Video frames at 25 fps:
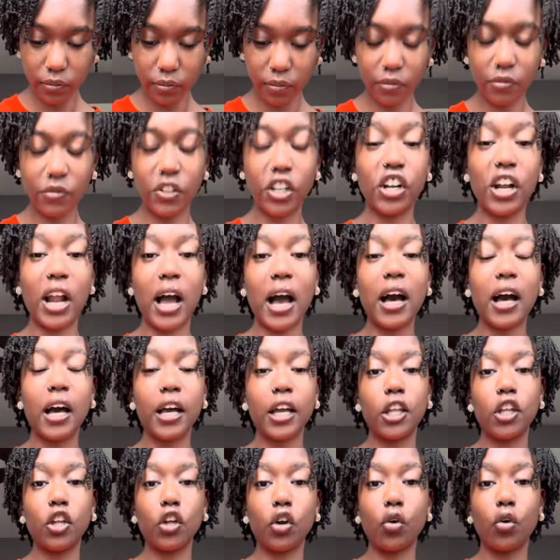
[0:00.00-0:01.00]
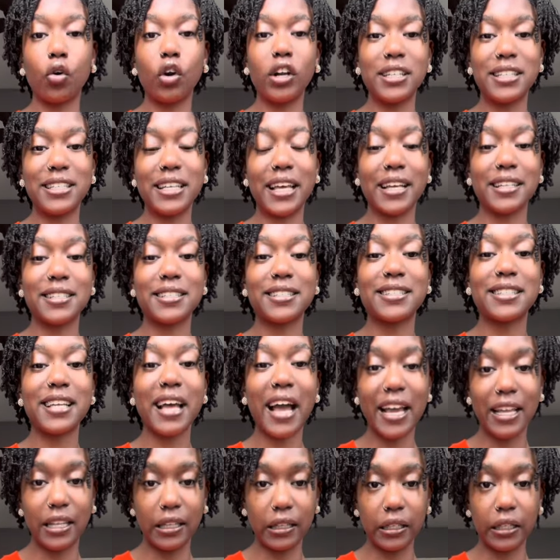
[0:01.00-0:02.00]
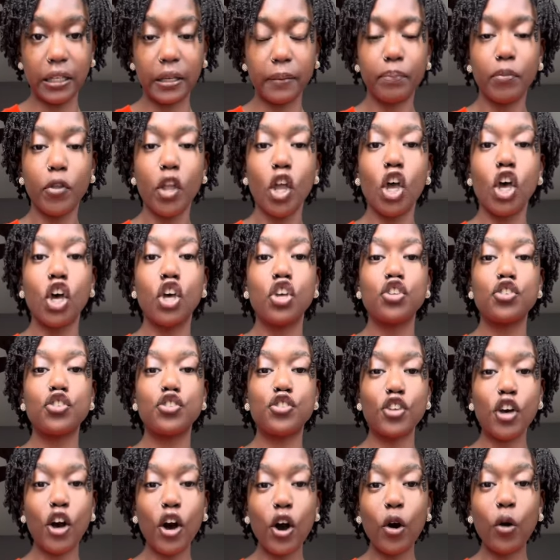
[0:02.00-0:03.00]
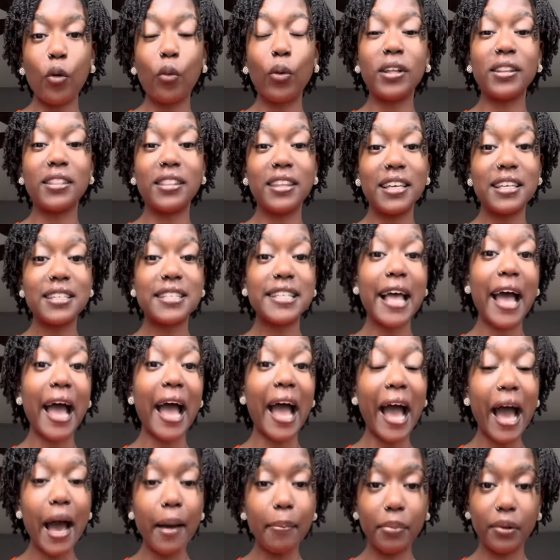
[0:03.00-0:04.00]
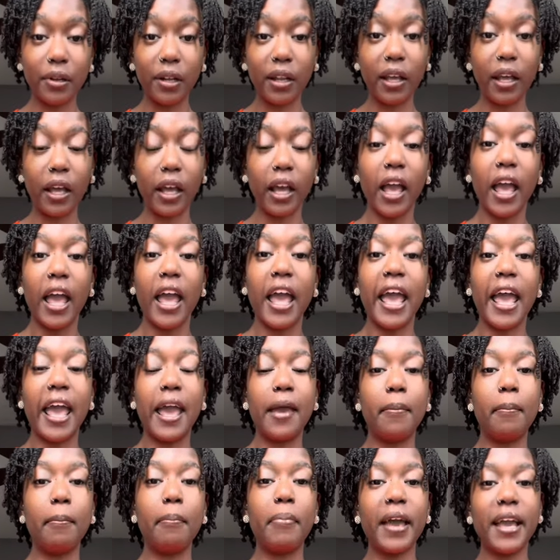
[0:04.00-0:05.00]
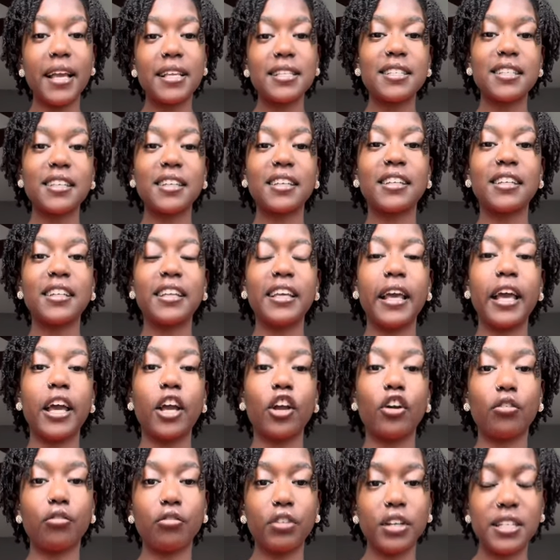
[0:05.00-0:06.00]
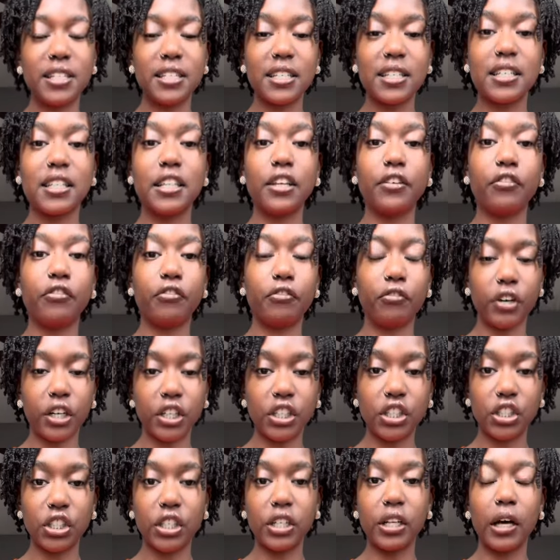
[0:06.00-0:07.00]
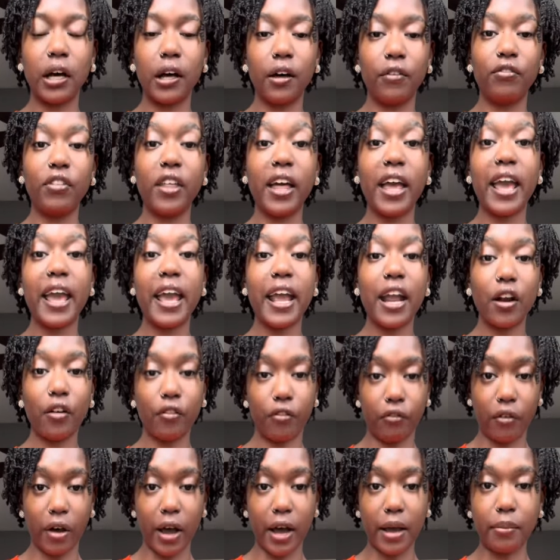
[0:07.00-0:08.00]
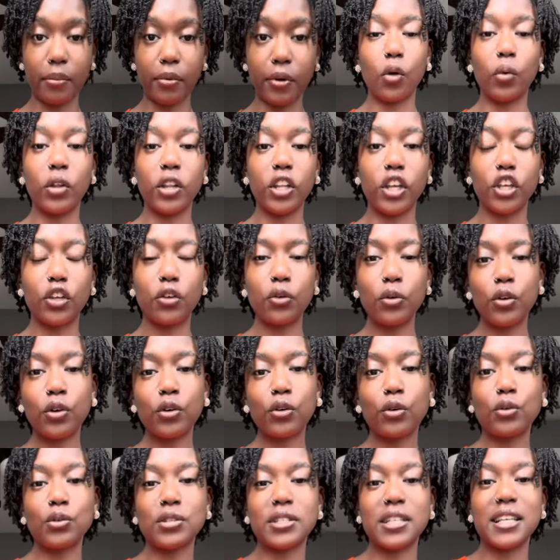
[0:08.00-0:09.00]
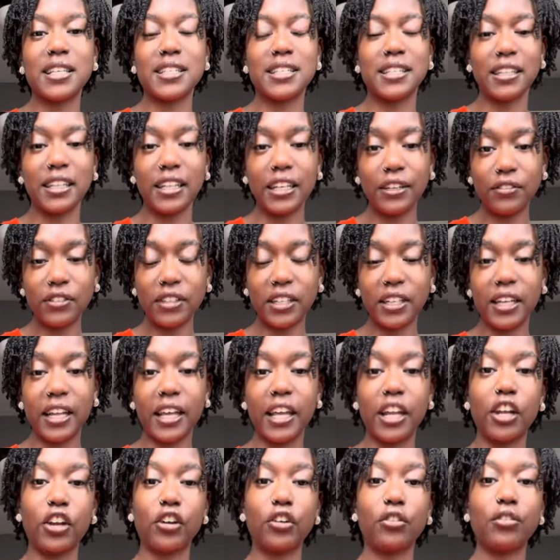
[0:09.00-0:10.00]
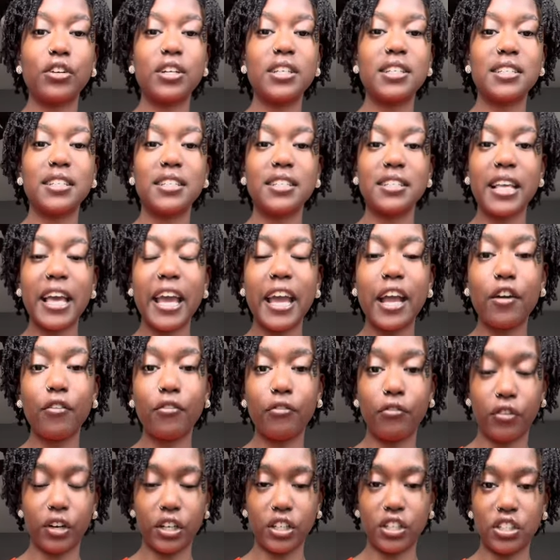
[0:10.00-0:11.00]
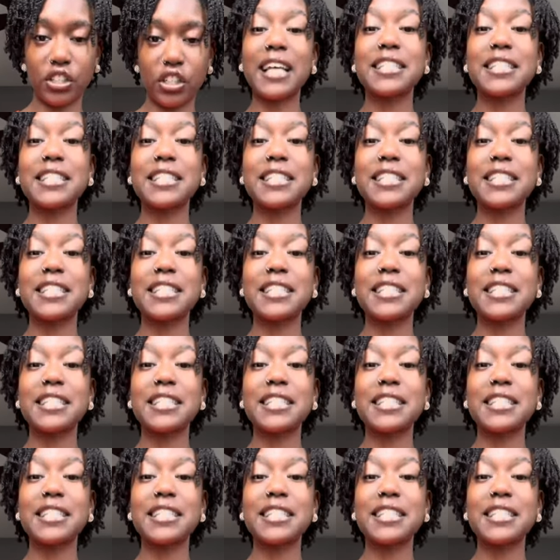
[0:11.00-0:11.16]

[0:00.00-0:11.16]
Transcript: They're not hugging the cortex tightly. So with this happening, it basically increases the friction of the hair fiber. When the cuticles is lifted, it increases hair friction.